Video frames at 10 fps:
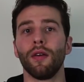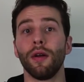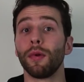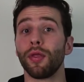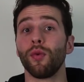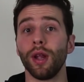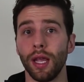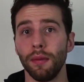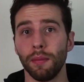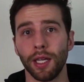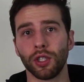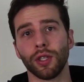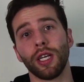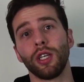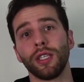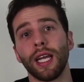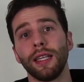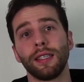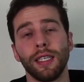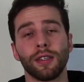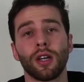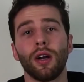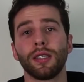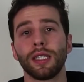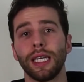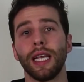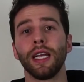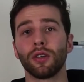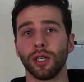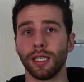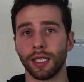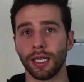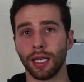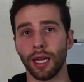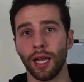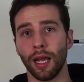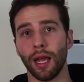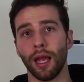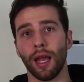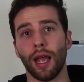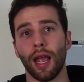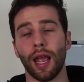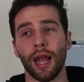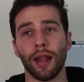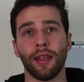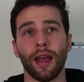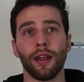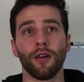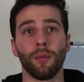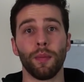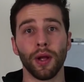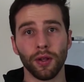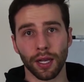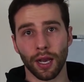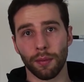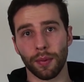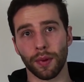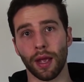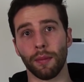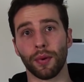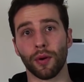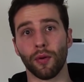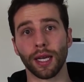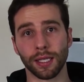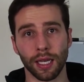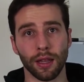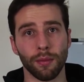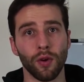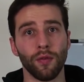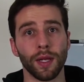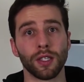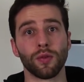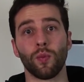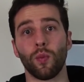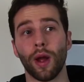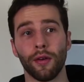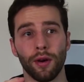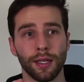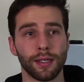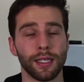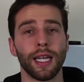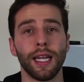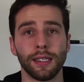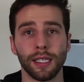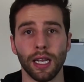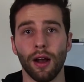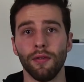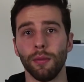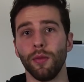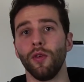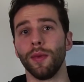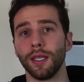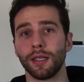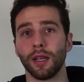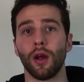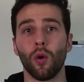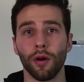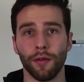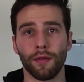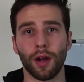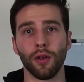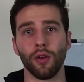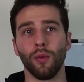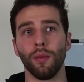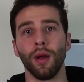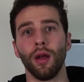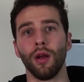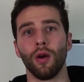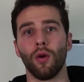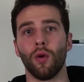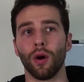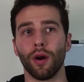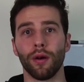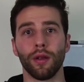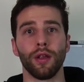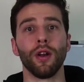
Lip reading: Number 3, make sure that your intensity is constantly increasing and that you're building up and progressing in the movements, whether it's intensity of the movements or your volume or